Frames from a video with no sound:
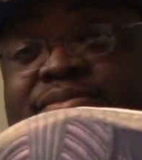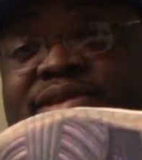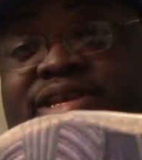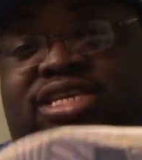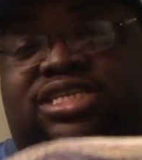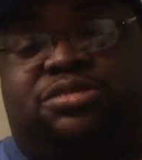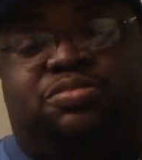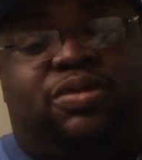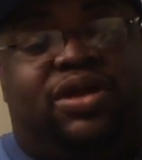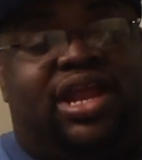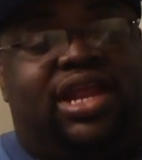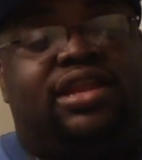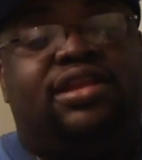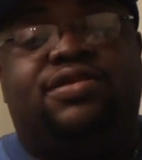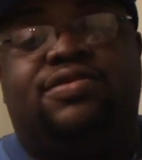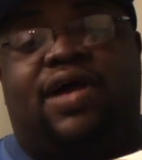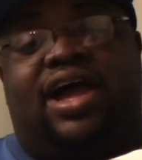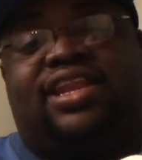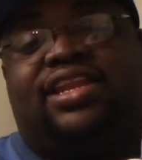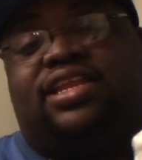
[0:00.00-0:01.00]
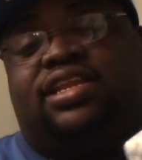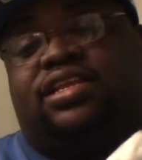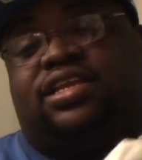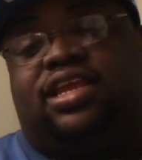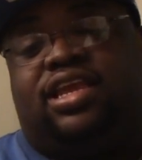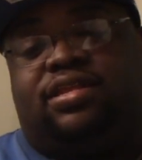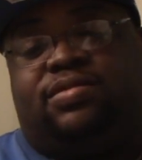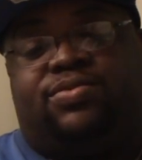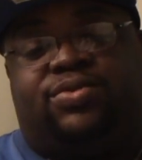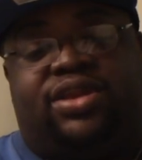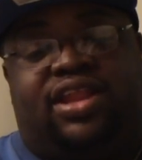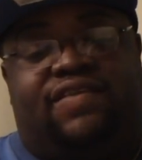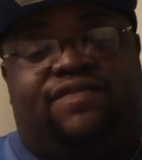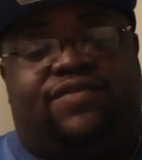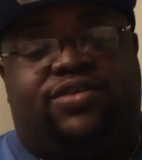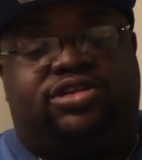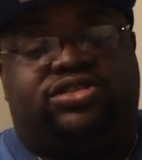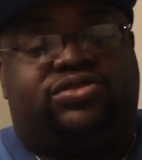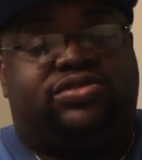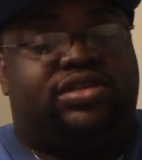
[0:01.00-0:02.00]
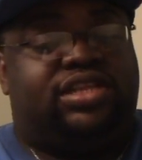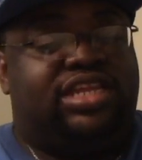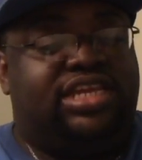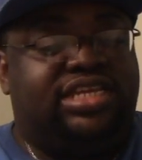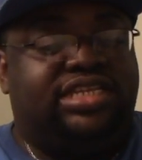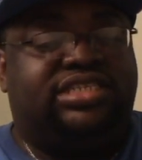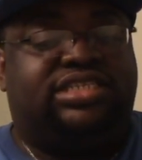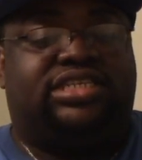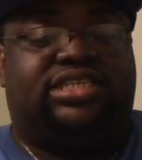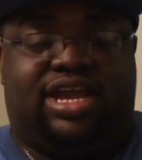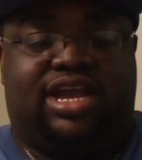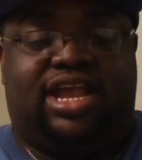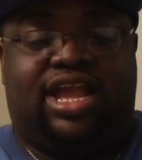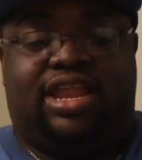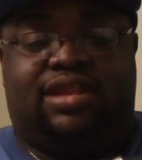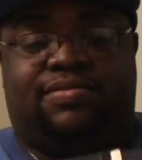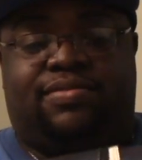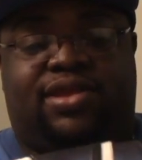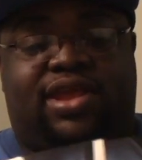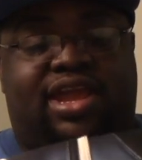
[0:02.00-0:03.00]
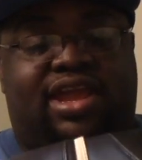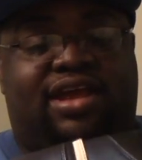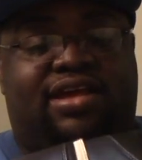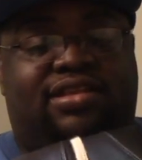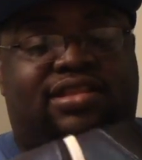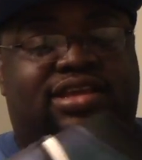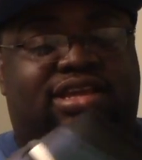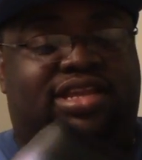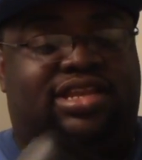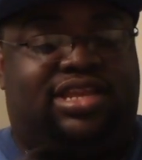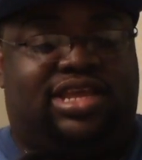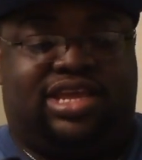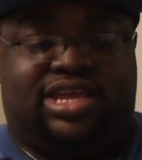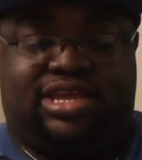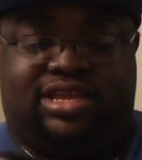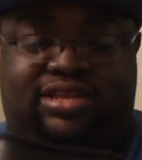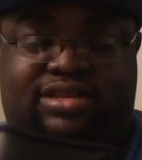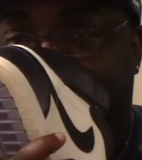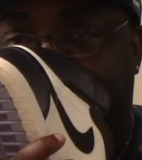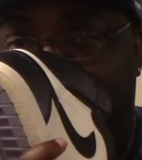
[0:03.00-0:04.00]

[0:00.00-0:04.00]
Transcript: me, it's brand new. I didn't get them when they first released. I got them now. Look at that.